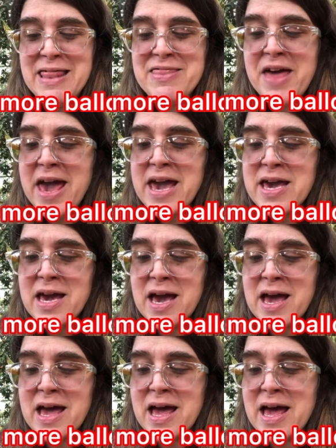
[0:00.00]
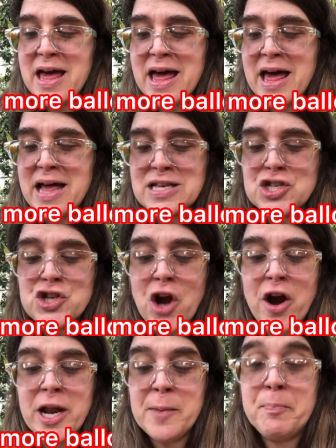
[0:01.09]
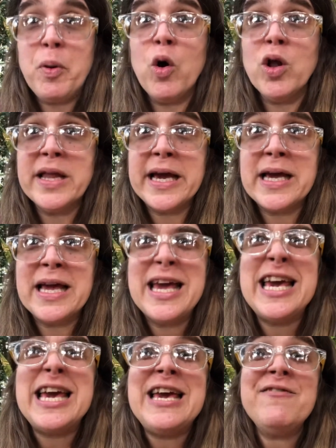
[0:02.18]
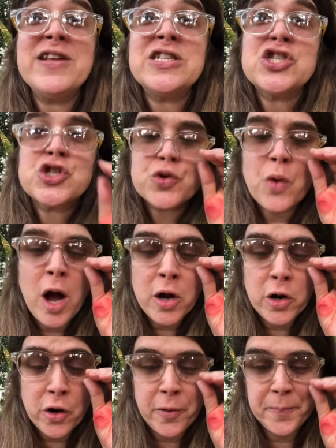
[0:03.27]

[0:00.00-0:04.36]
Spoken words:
They started pulling even stronger.